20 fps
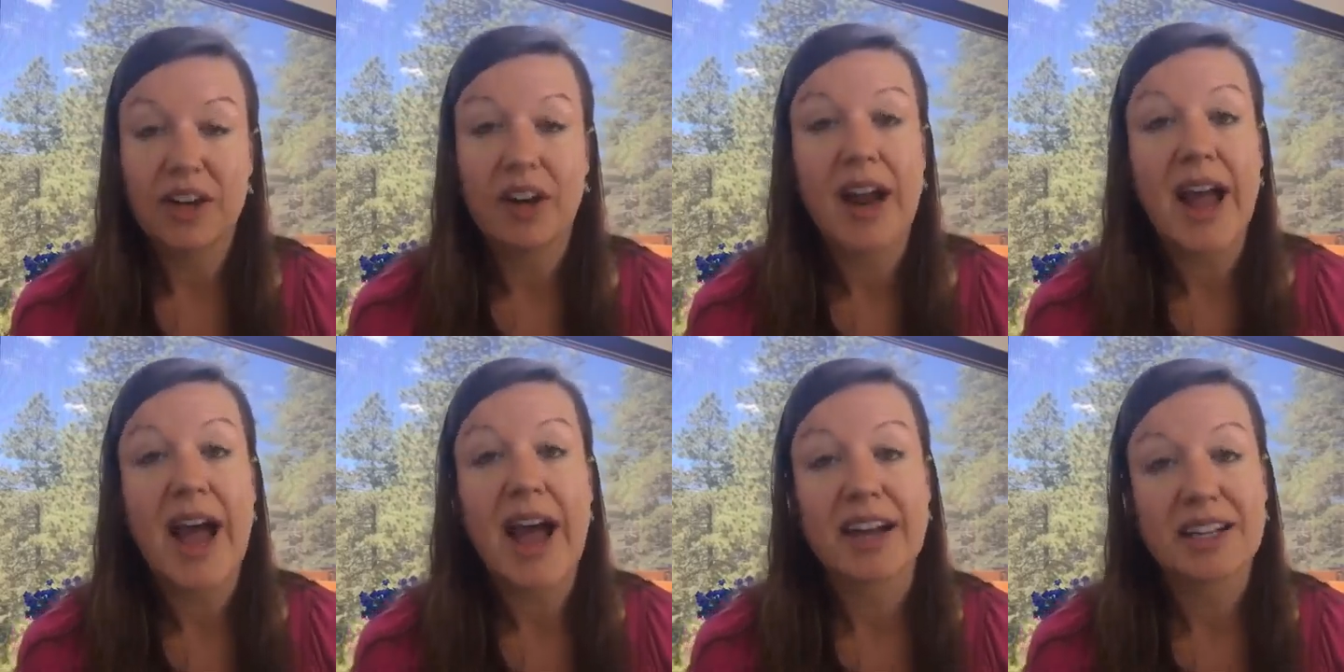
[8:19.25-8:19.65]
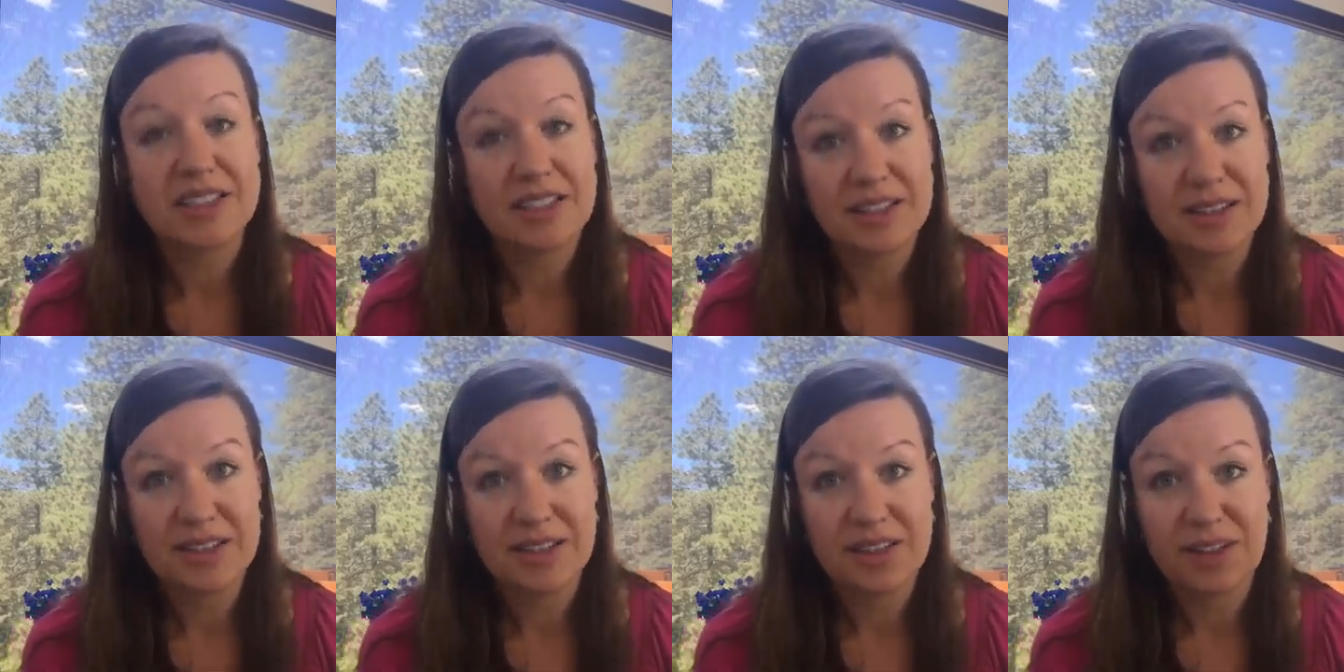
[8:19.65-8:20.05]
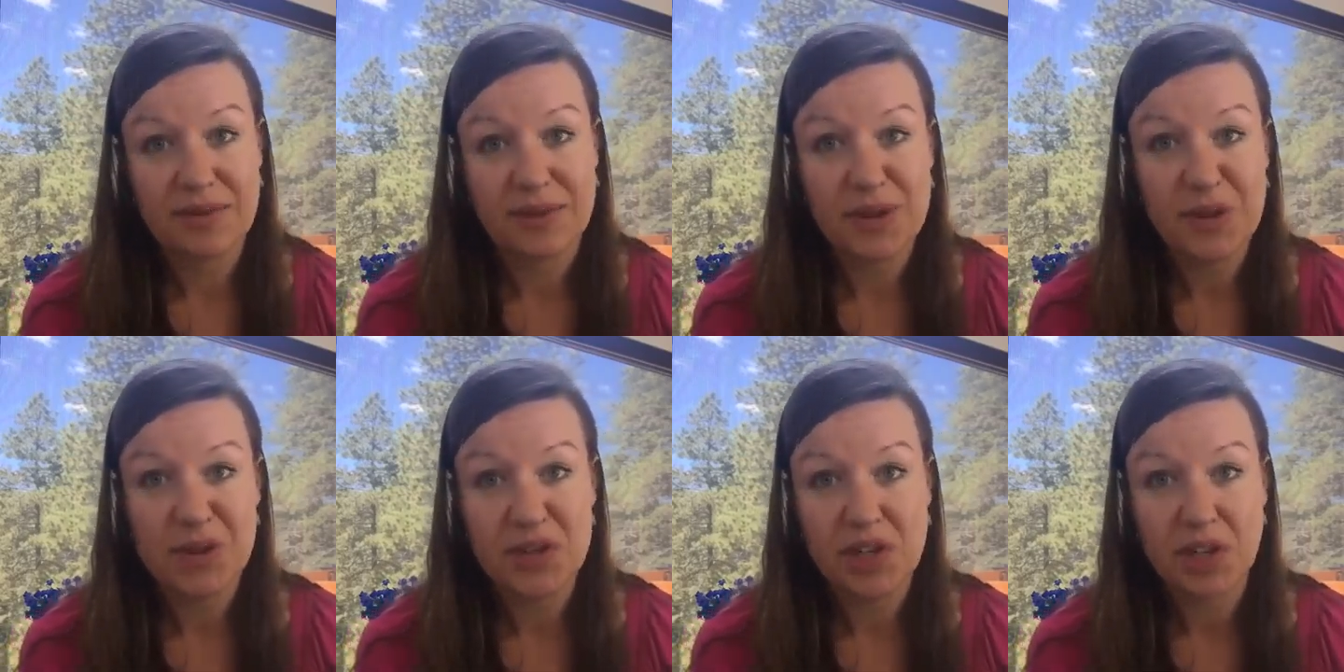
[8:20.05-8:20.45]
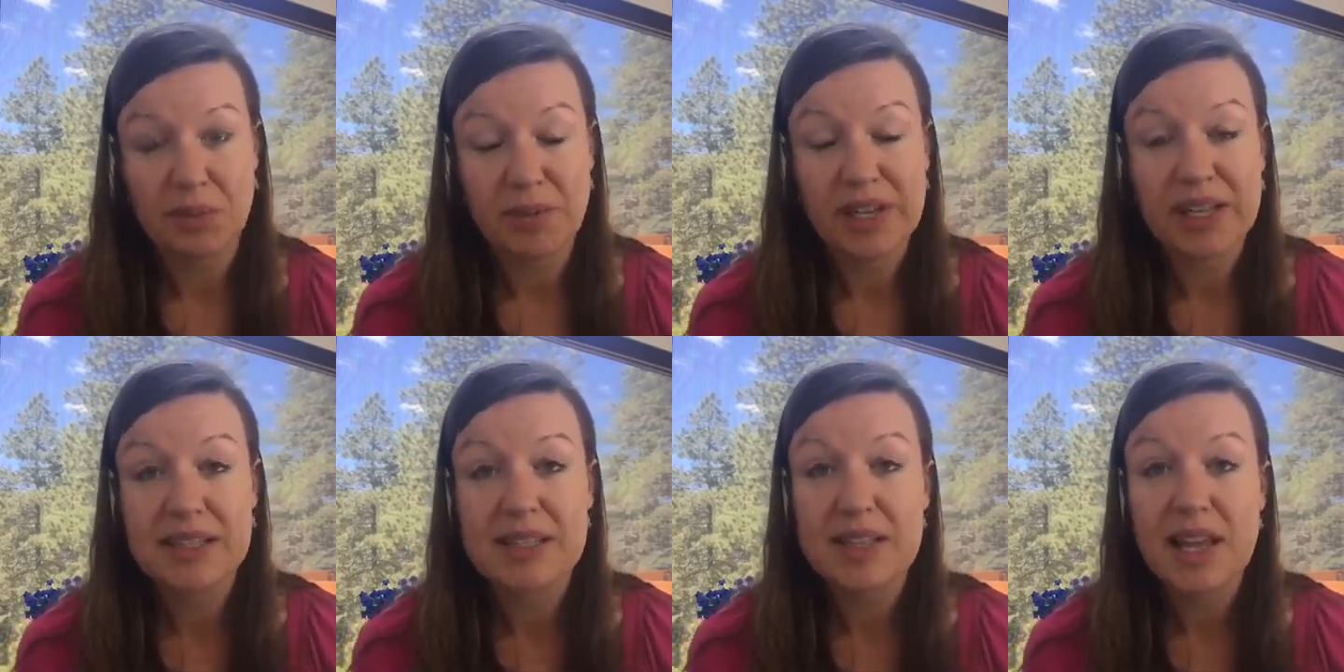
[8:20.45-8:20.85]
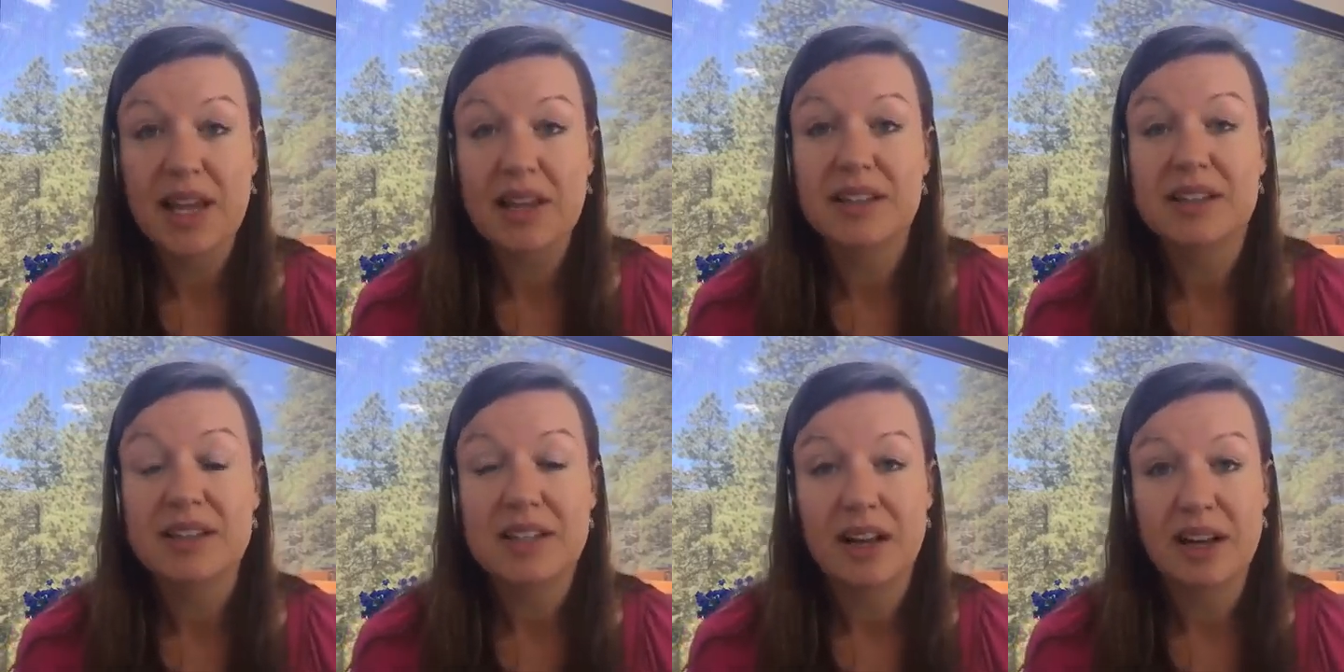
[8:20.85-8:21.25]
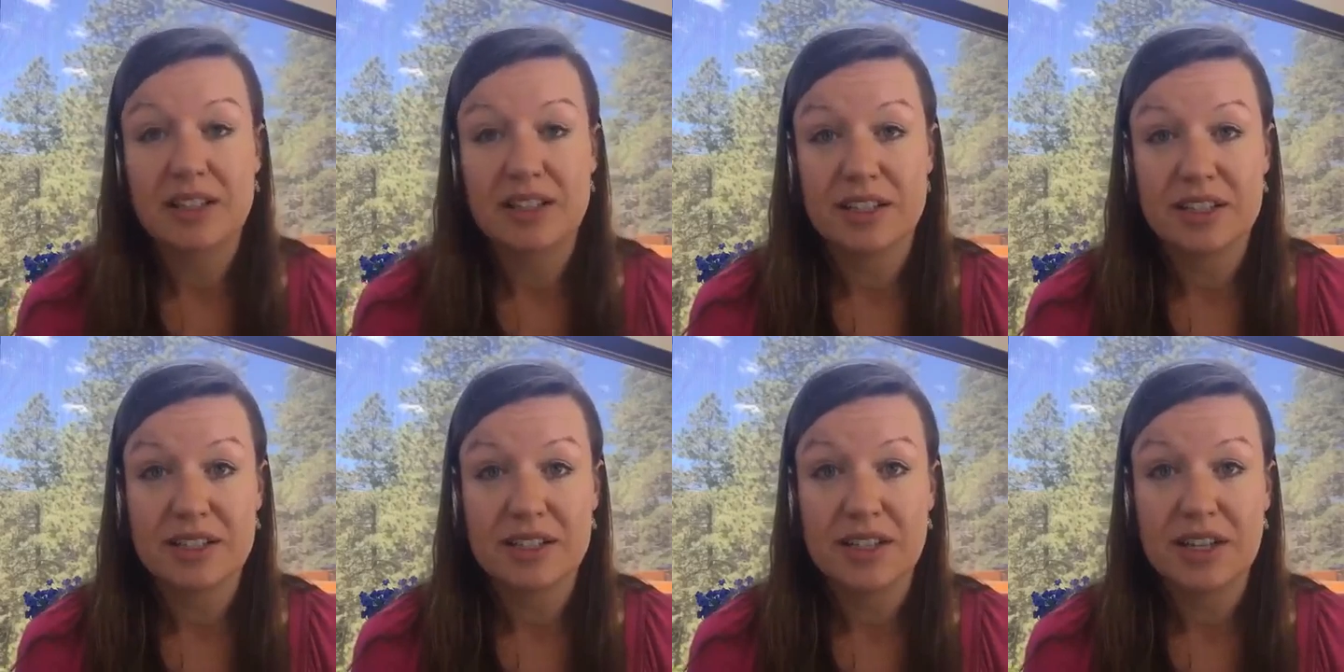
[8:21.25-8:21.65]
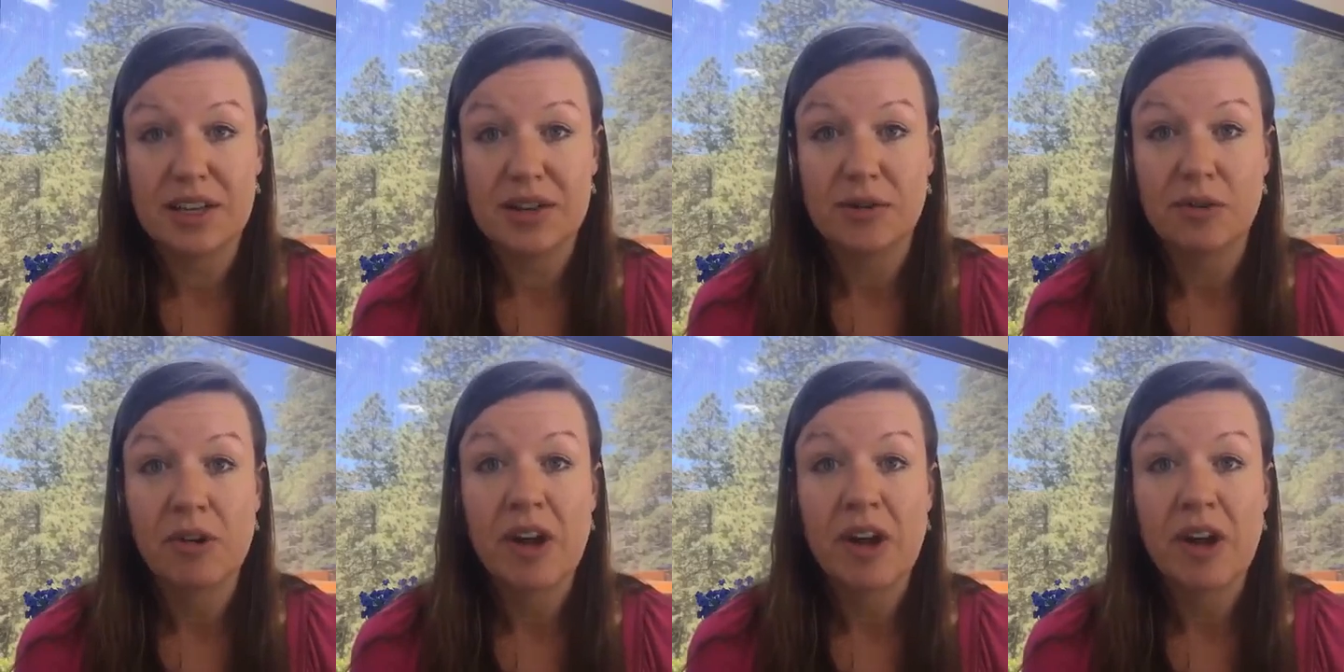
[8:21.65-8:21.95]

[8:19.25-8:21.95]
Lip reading: actions in the future, because then it's not just you.